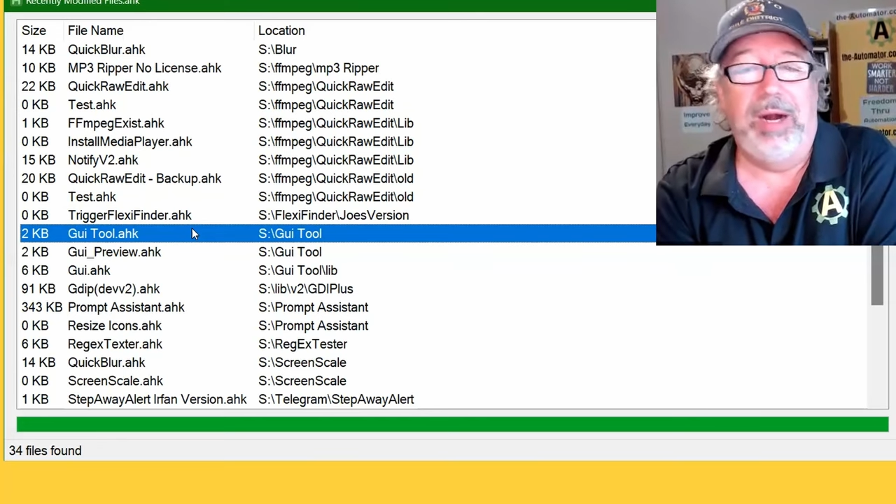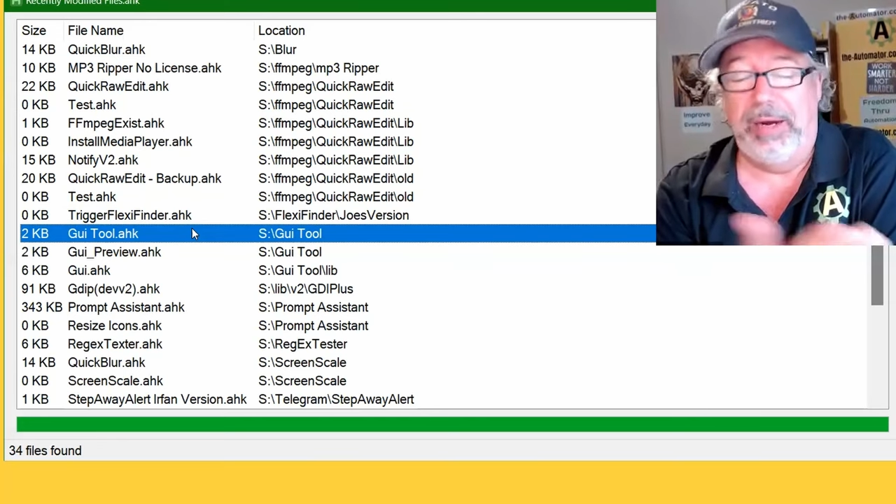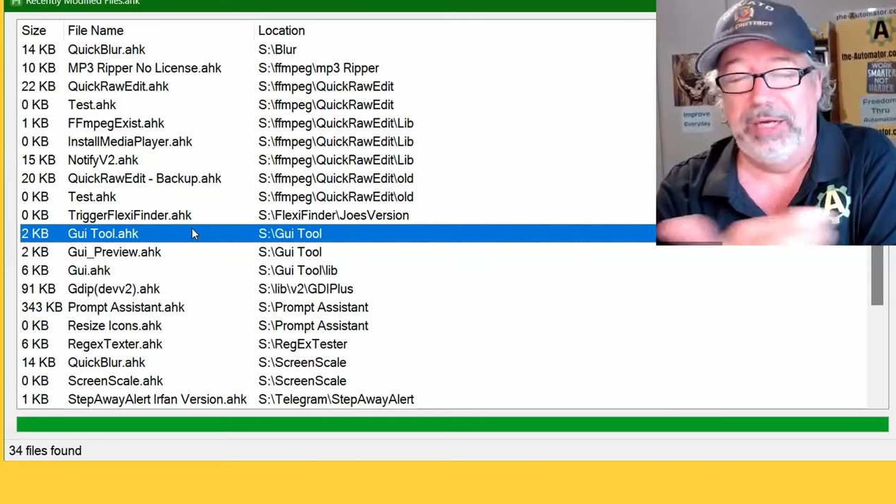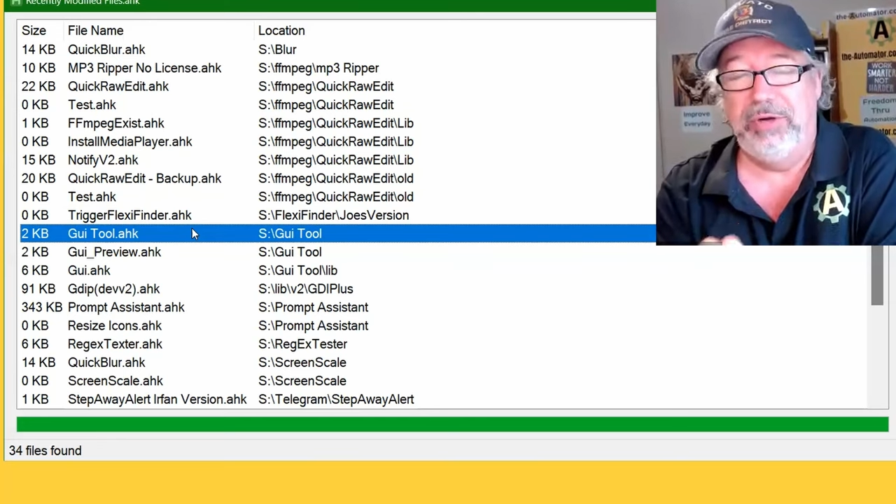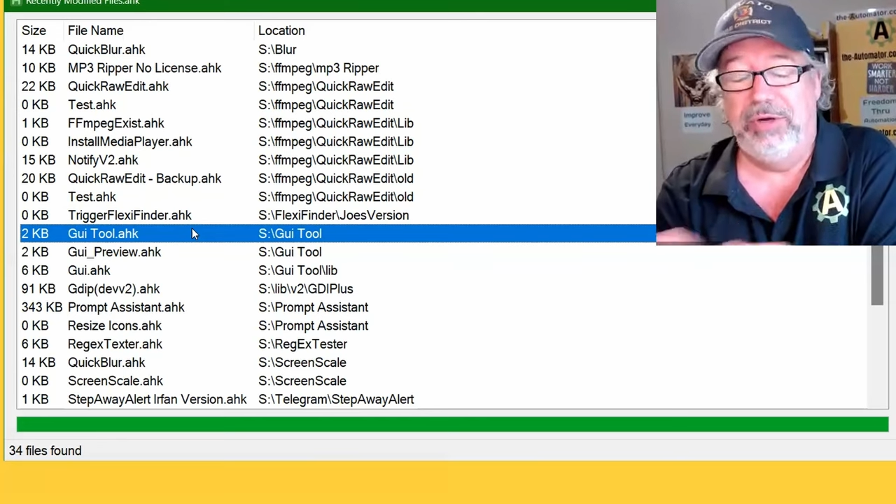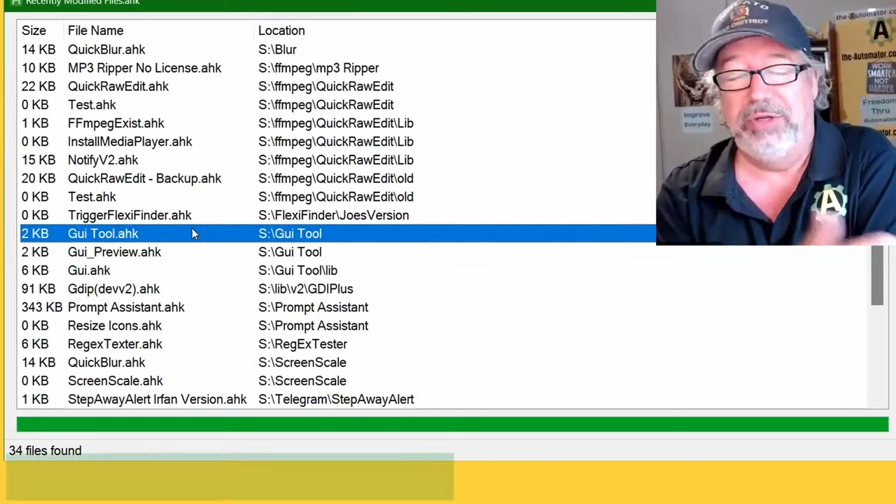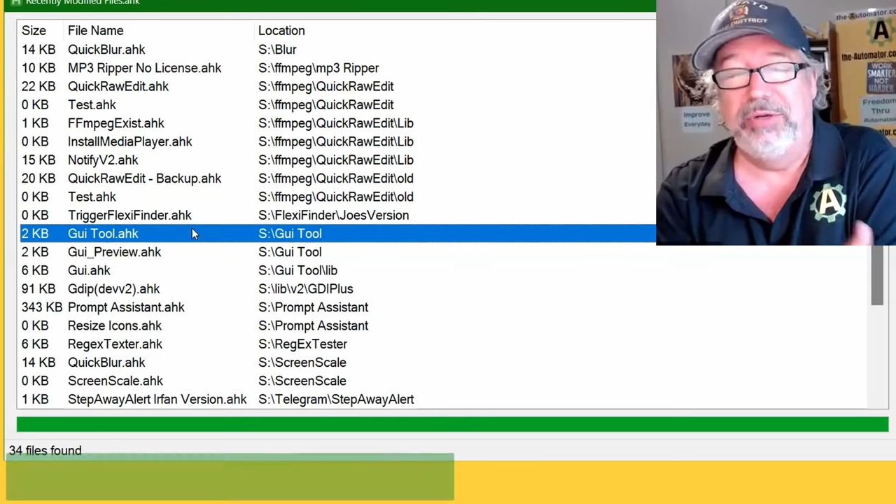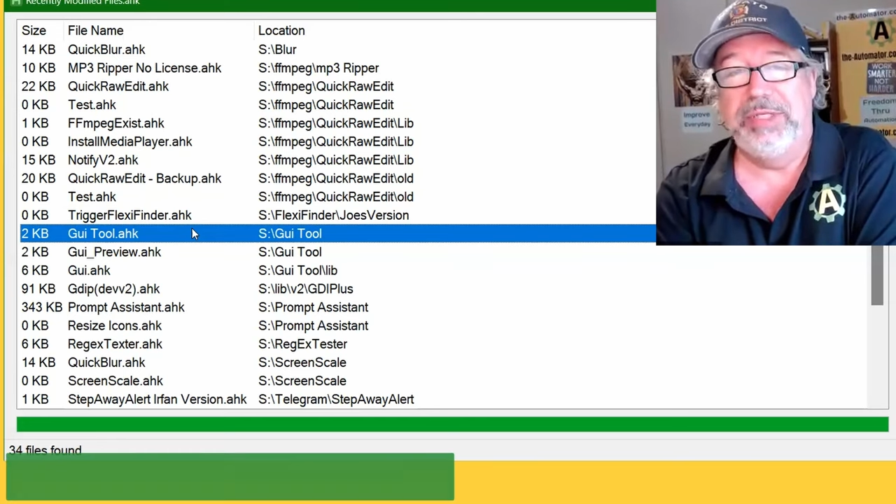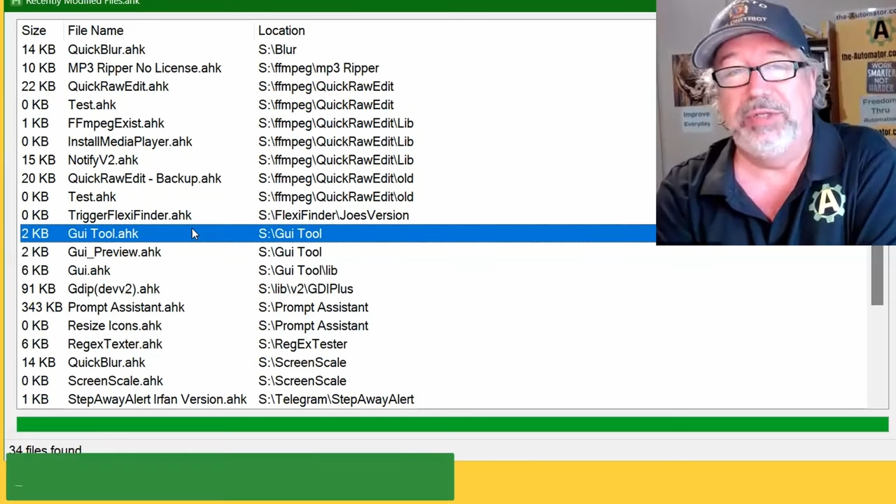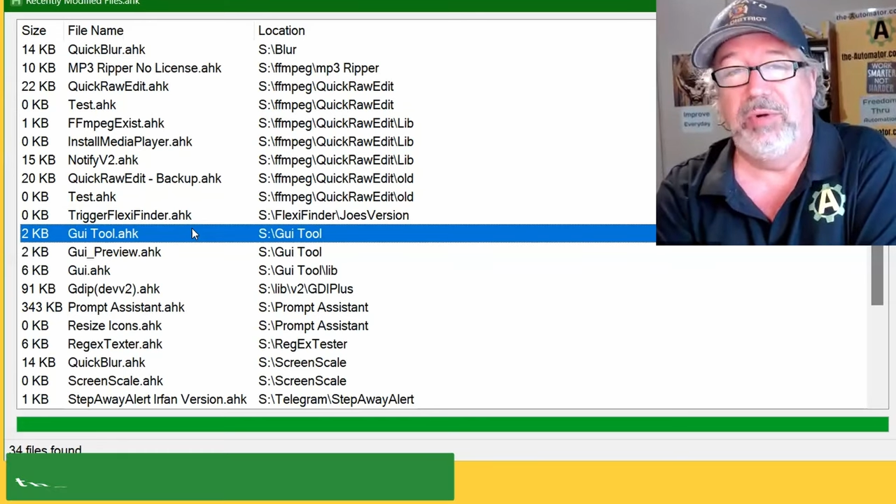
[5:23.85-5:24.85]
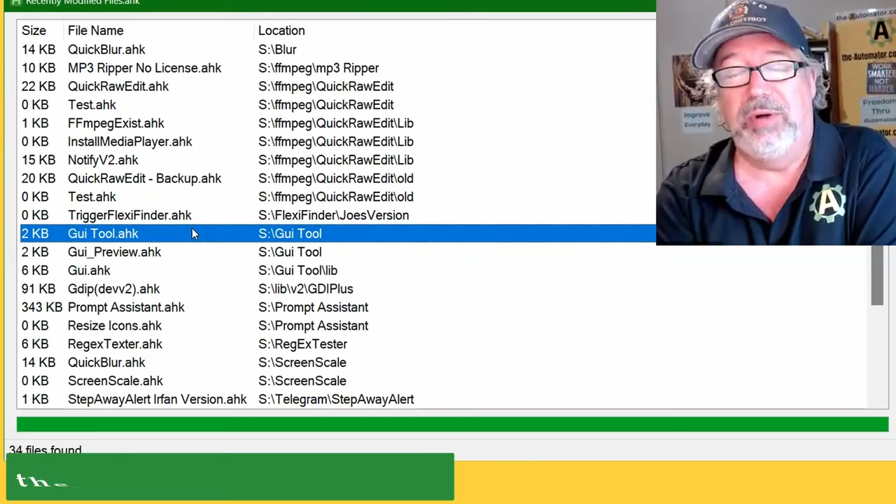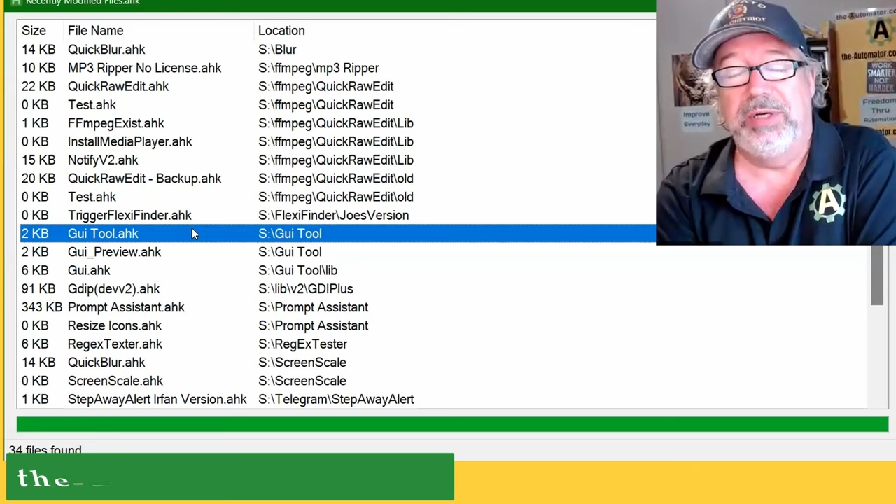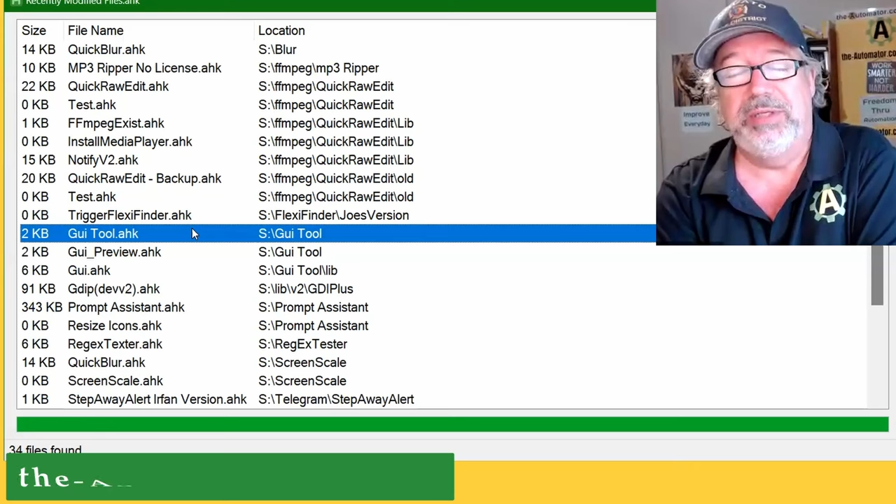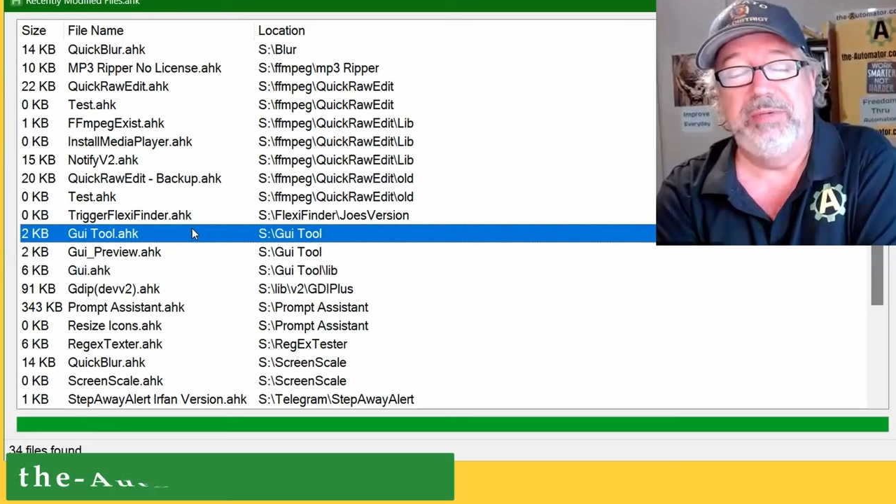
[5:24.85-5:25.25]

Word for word: our intro to GUI's course,